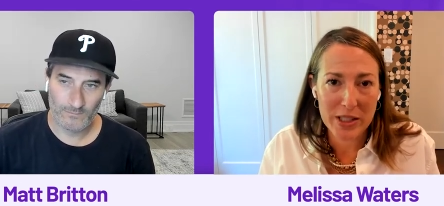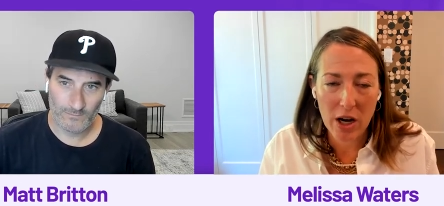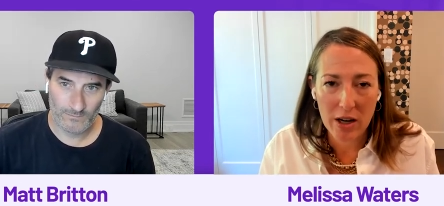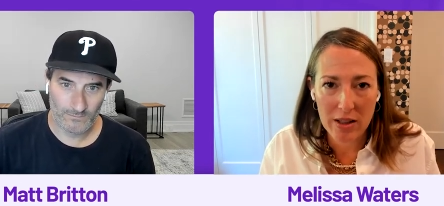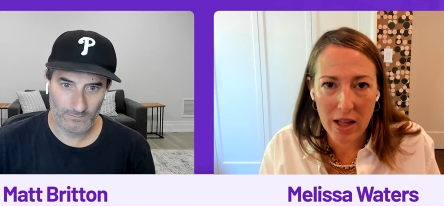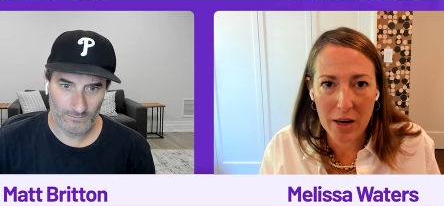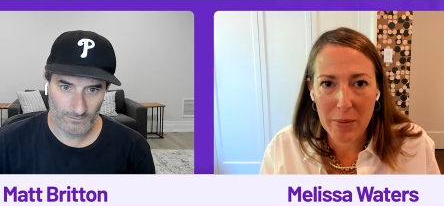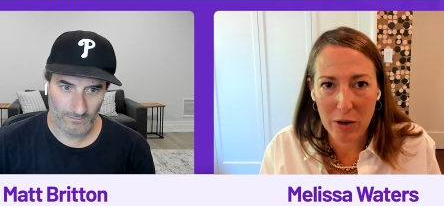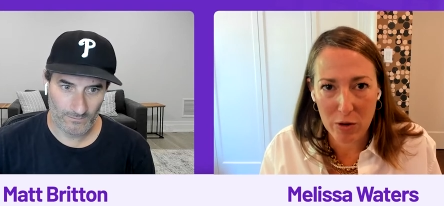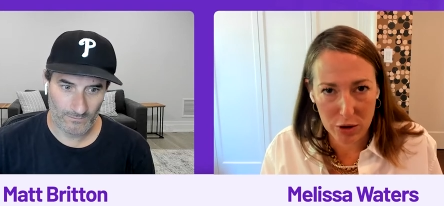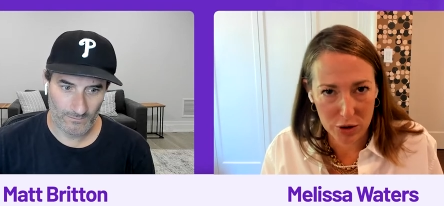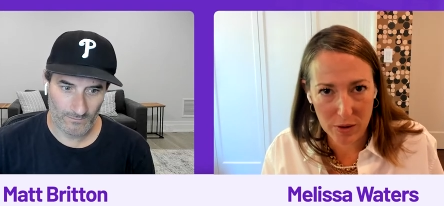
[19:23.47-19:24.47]
Speaker 1: We talk a lot
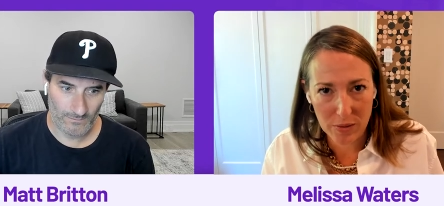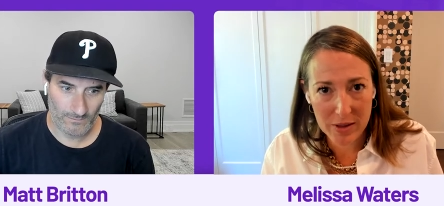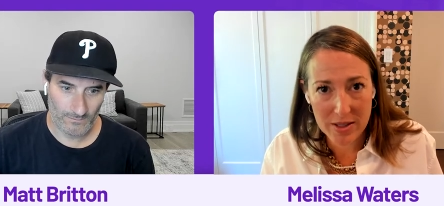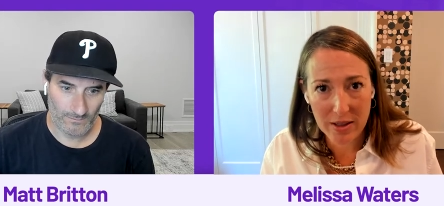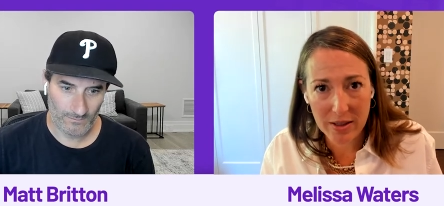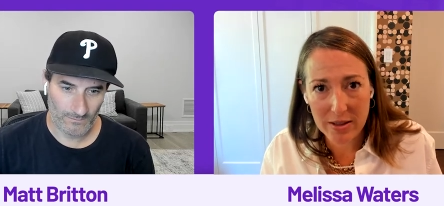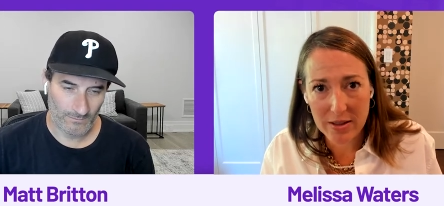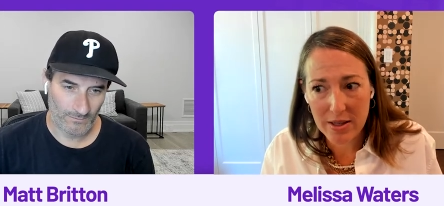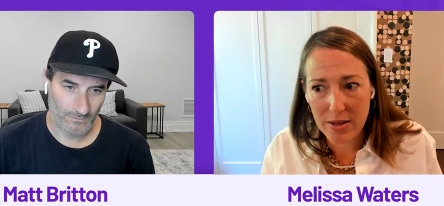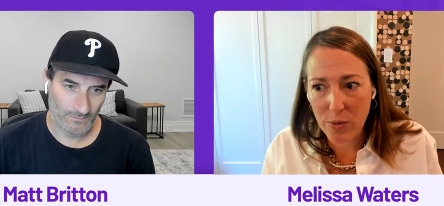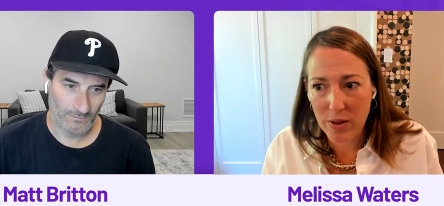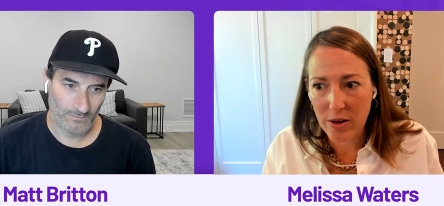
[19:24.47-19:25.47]
about cultural
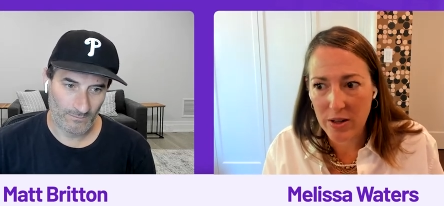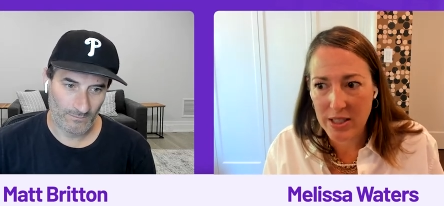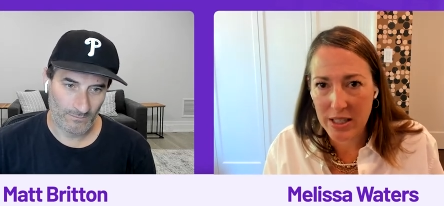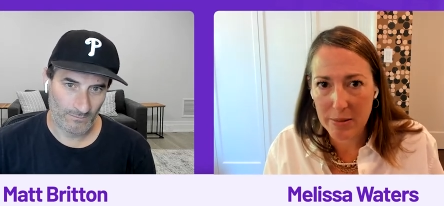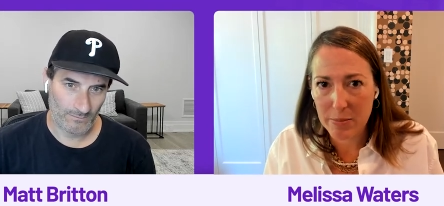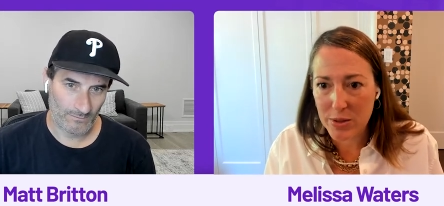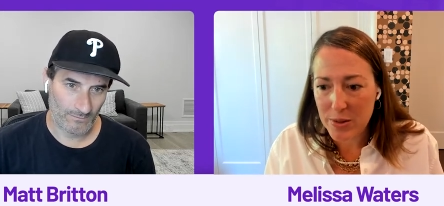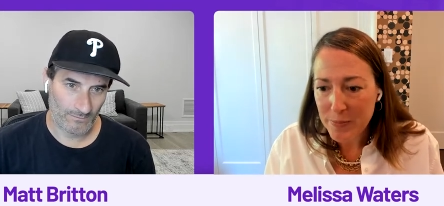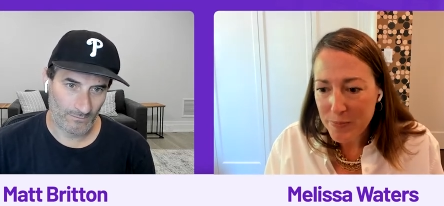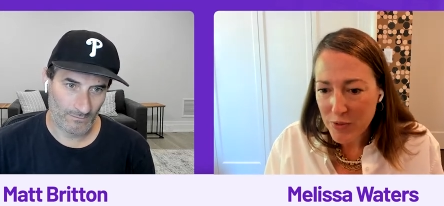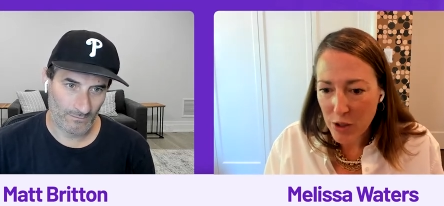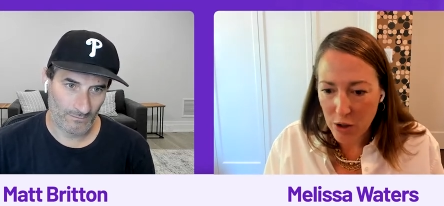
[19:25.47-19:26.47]
resiliency with our teams,
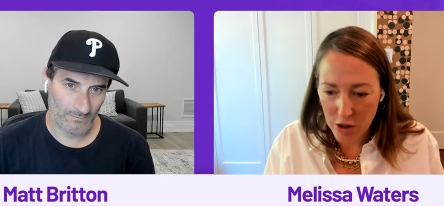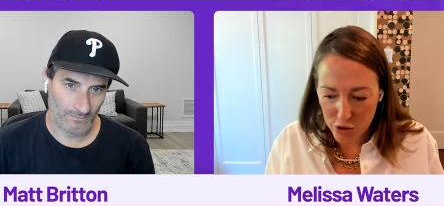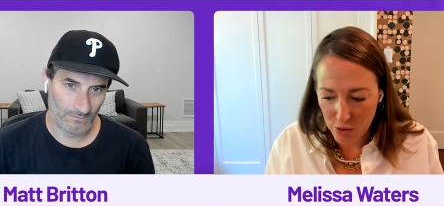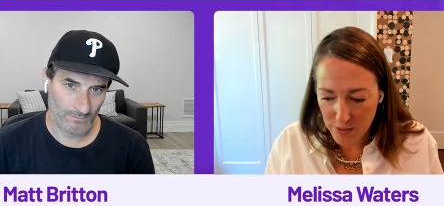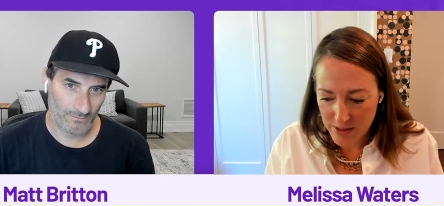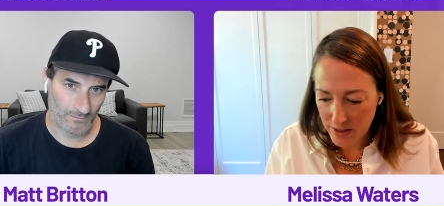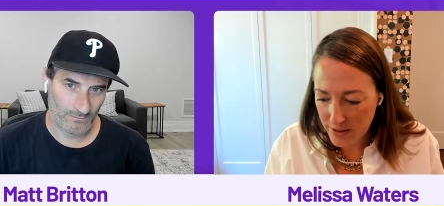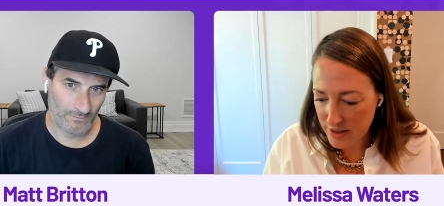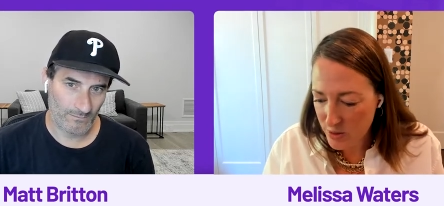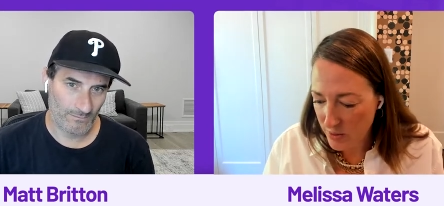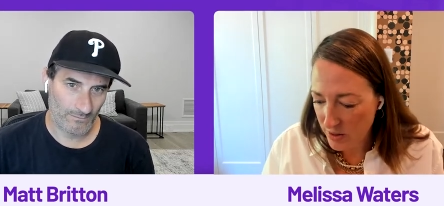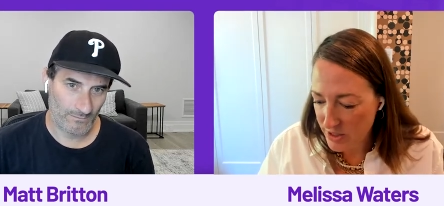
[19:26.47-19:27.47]
cultural
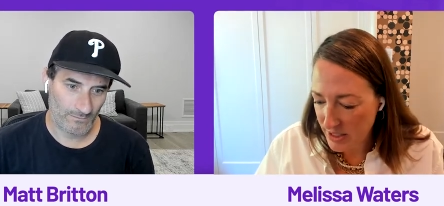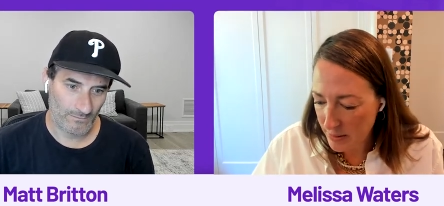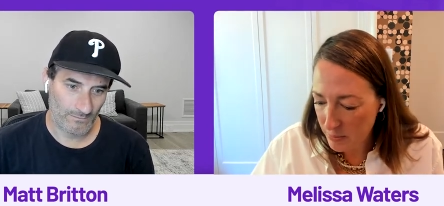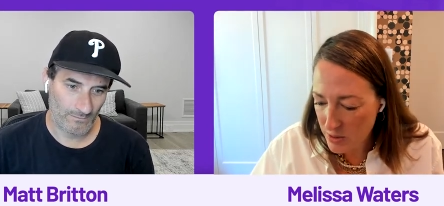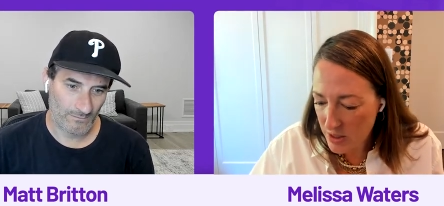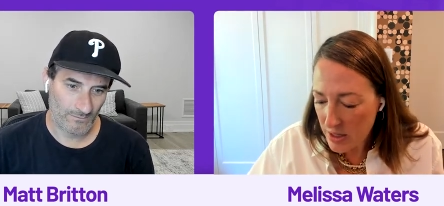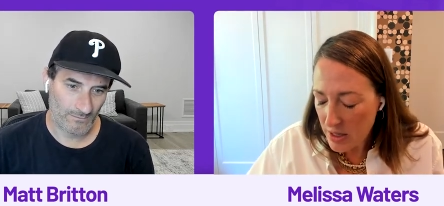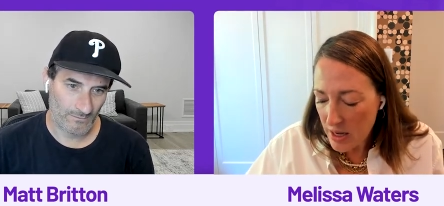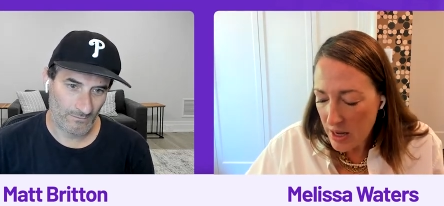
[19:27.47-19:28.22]
resilience with our teams.